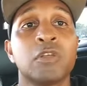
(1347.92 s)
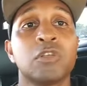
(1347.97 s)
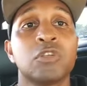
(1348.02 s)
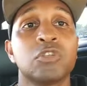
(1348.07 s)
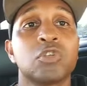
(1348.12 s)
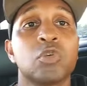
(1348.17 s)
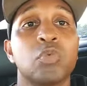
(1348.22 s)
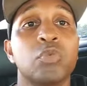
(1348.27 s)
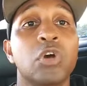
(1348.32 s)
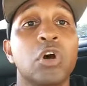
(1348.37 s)

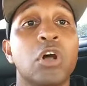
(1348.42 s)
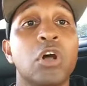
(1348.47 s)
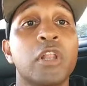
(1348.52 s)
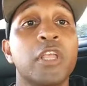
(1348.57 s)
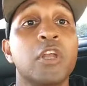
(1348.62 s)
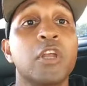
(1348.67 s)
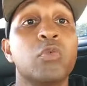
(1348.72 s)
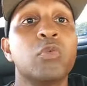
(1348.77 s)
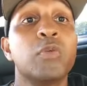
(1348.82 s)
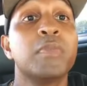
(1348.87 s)
So we all
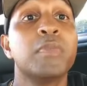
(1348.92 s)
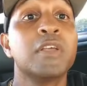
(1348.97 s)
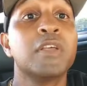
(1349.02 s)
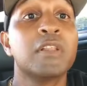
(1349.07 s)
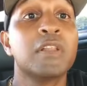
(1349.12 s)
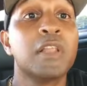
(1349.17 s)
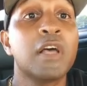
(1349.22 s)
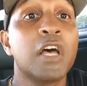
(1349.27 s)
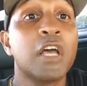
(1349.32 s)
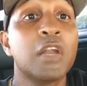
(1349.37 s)
here, we play
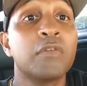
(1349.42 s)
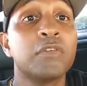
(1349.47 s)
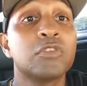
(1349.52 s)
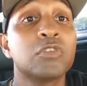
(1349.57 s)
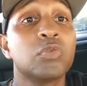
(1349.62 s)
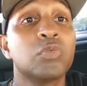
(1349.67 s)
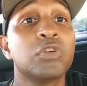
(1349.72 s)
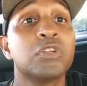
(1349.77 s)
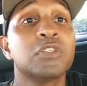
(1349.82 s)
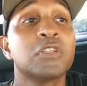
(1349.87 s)
the lottery.
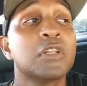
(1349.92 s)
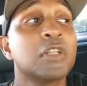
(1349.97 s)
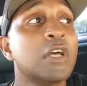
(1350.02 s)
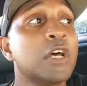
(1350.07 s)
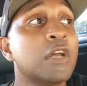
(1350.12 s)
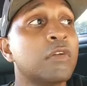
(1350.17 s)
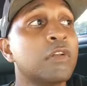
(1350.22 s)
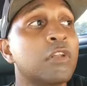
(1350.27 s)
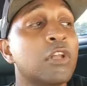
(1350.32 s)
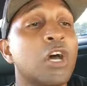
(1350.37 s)
So what is a
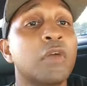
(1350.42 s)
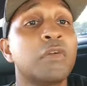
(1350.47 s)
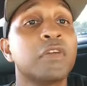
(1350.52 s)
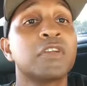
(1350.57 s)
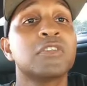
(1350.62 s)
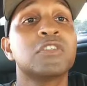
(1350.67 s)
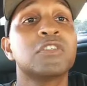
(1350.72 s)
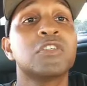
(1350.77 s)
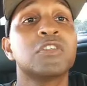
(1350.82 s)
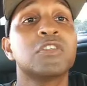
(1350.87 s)
lottery? Lottery
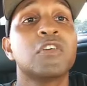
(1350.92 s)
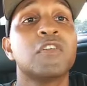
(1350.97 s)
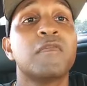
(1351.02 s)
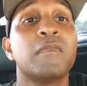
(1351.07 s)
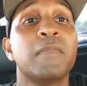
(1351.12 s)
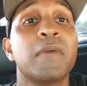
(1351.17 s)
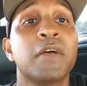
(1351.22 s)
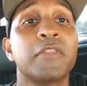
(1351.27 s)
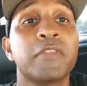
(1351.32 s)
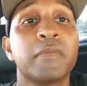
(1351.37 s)
consists of
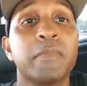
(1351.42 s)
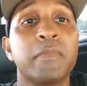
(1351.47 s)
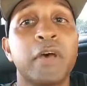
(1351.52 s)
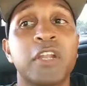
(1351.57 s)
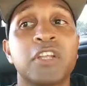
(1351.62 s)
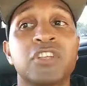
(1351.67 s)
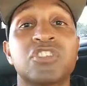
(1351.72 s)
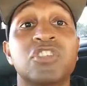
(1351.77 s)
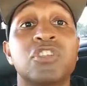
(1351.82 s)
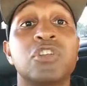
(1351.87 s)

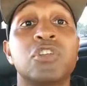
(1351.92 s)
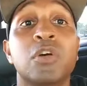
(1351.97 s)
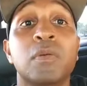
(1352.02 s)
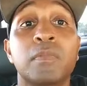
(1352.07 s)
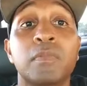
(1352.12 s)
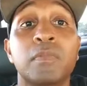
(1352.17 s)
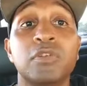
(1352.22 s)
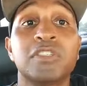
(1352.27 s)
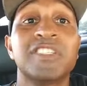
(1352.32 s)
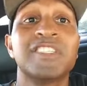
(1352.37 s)
mathematics and
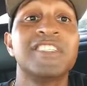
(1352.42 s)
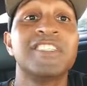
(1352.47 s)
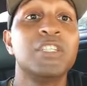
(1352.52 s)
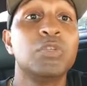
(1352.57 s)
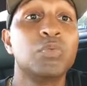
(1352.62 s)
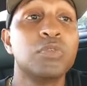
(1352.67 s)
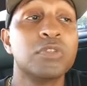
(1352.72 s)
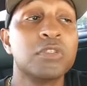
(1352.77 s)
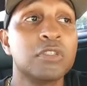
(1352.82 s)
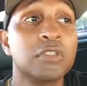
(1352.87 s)
numbers and
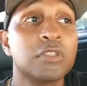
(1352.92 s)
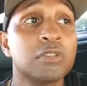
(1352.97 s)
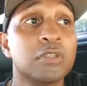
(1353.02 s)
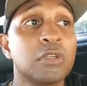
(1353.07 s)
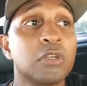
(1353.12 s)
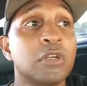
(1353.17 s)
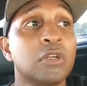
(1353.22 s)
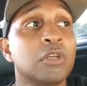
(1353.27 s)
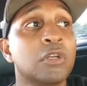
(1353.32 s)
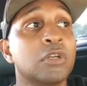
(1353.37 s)
sequences.
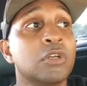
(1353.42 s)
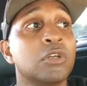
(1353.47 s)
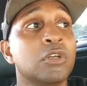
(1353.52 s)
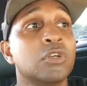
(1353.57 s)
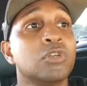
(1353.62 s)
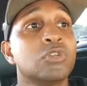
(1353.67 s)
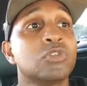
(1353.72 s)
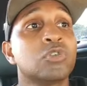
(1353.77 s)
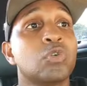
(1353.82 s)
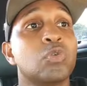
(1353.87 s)

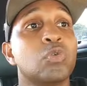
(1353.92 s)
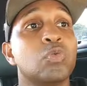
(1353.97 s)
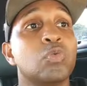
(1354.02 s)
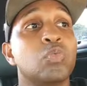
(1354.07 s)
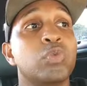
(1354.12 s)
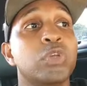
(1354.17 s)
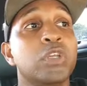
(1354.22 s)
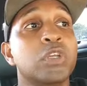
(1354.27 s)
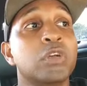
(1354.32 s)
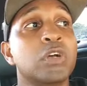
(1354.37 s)
So
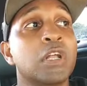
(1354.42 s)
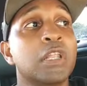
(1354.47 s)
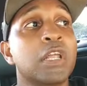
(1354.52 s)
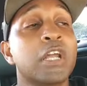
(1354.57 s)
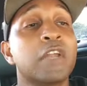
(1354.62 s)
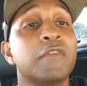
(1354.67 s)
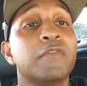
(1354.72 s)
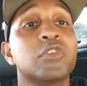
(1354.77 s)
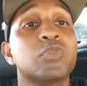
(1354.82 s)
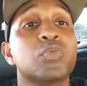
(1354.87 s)
a
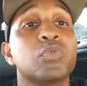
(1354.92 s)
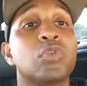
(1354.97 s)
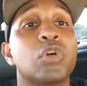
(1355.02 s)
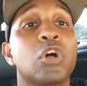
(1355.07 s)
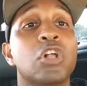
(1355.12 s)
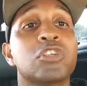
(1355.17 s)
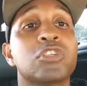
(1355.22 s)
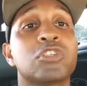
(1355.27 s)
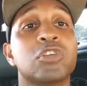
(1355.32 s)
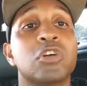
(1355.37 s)
lot of us will
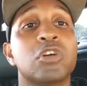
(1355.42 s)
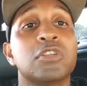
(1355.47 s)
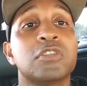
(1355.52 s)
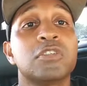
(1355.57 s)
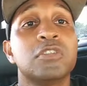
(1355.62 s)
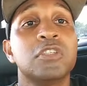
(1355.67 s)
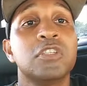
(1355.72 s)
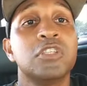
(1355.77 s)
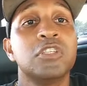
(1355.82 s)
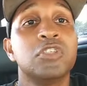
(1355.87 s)
all start
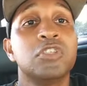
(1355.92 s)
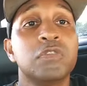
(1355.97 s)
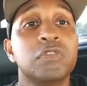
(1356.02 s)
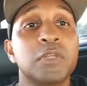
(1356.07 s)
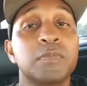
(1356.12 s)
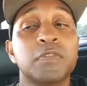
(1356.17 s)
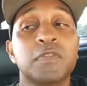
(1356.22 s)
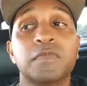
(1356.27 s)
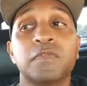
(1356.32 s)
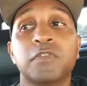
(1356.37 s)
to see
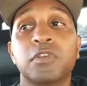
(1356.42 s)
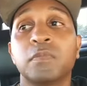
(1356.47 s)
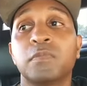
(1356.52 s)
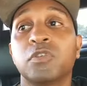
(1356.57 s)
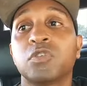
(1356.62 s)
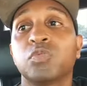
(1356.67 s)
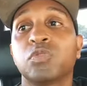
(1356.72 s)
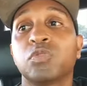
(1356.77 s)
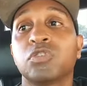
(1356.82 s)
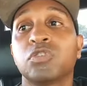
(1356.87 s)
dreams of
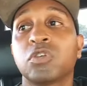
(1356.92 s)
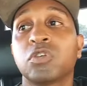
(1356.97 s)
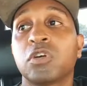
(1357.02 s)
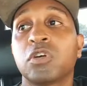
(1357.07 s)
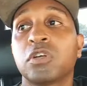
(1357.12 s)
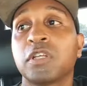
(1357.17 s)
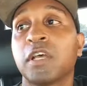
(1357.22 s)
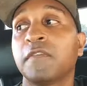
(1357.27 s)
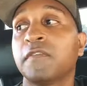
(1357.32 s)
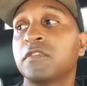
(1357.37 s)
numbers. We'll
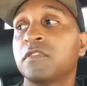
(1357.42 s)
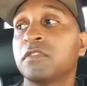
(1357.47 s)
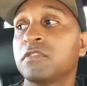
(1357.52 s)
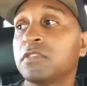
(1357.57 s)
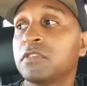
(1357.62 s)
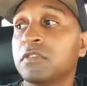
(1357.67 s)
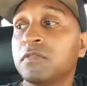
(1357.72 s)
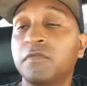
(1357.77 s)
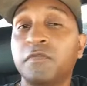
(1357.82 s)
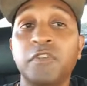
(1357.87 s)
start to have
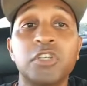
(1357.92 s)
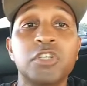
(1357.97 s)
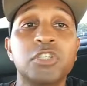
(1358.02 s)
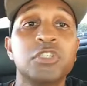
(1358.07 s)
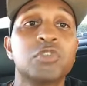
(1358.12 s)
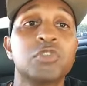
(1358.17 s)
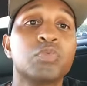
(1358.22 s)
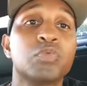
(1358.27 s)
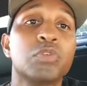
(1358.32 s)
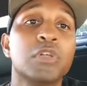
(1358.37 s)
this
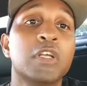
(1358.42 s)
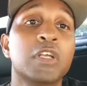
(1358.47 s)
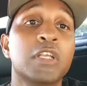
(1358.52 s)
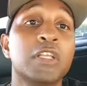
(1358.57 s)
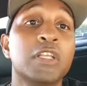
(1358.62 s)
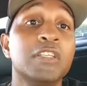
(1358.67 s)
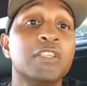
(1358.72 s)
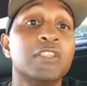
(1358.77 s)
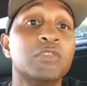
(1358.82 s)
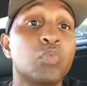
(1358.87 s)
visions. We'll
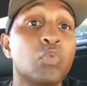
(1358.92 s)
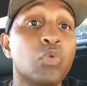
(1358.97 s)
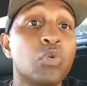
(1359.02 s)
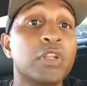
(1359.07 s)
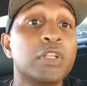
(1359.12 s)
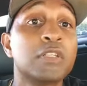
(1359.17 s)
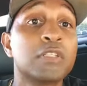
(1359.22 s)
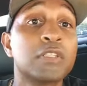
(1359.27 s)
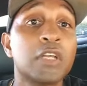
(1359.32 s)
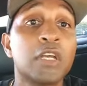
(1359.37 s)
get these
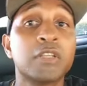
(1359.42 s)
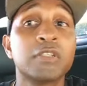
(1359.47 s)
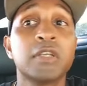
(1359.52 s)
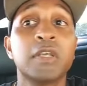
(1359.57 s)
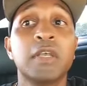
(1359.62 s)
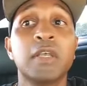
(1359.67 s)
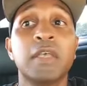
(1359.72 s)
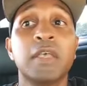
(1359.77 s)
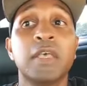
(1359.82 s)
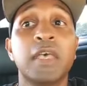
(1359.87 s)
warning signs.
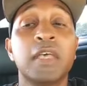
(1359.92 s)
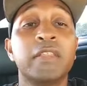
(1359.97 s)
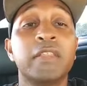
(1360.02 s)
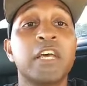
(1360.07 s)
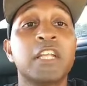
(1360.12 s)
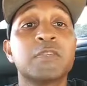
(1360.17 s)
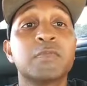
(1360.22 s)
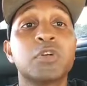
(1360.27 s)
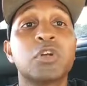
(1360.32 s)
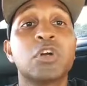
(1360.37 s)
And
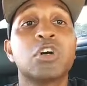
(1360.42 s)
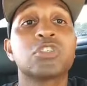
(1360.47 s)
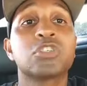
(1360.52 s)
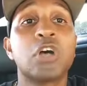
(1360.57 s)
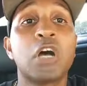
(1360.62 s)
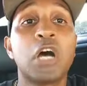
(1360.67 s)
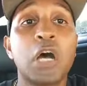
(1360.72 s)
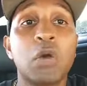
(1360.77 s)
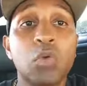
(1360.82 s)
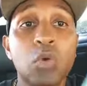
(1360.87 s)
that is because
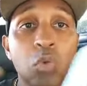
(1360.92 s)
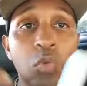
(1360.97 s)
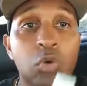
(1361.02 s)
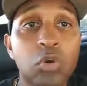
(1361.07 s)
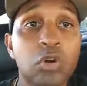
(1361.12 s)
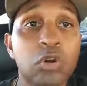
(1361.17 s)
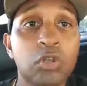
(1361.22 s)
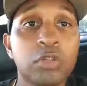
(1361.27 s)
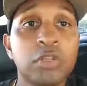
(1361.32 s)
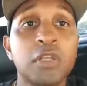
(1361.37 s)
our
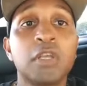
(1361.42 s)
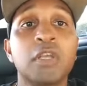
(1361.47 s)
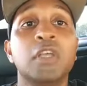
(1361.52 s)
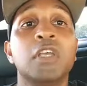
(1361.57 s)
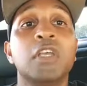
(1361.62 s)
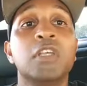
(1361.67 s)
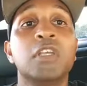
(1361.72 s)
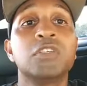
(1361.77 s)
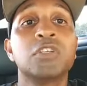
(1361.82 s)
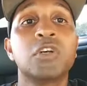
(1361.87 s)
world
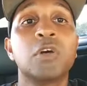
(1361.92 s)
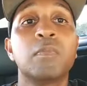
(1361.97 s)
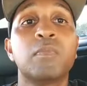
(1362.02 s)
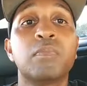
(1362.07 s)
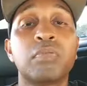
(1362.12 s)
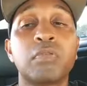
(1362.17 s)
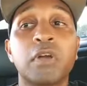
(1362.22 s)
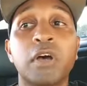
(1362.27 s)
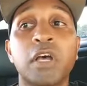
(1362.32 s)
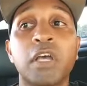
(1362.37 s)
is
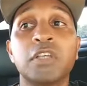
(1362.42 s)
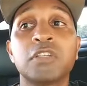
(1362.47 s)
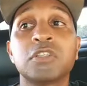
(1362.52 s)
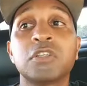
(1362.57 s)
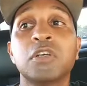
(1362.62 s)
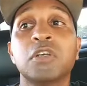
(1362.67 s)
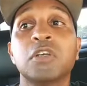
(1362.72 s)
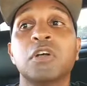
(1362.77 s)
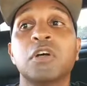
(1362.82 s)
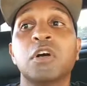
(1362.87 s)
comprised
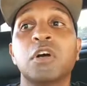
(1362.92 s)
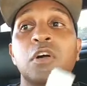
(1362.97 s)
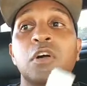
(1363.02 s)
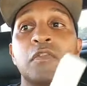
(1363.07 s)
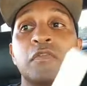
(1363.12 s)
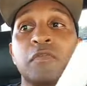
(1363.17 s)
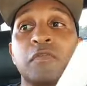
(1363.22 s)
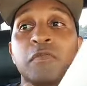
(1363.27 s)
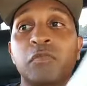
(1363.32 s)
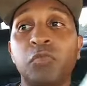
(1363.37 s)

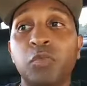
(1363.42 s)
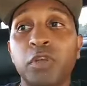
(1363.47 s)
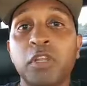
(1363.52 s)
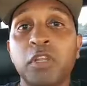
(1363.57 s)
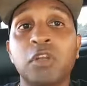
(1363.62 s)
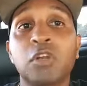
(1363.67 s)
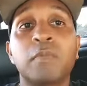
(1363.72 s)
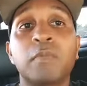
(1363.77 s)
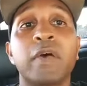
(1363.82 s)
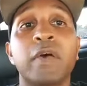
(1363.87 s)
of
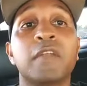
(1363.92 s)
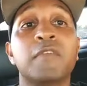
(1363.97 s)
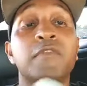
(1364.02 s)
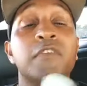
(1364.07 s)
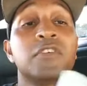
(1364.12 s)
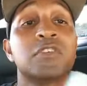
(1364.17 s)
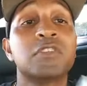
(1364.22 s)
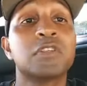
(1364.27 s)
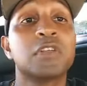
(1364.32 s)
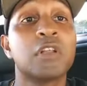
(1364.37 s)
winning or
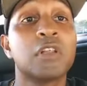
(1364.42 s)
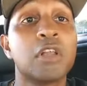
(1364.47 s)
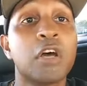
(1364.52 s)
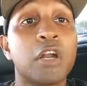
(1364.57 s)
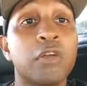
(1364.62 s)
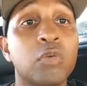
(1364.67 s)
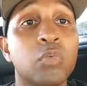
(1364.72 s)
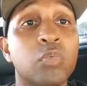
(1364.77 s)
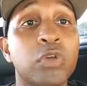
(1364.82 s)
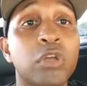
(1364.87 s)
manifesting a
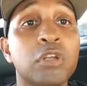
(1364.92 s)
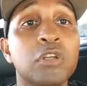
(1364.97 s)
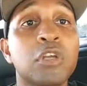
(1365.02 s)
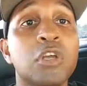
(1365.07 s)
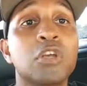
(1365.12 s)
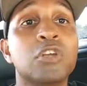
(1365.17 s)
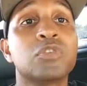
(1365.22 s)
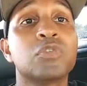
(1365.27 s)
lottery win.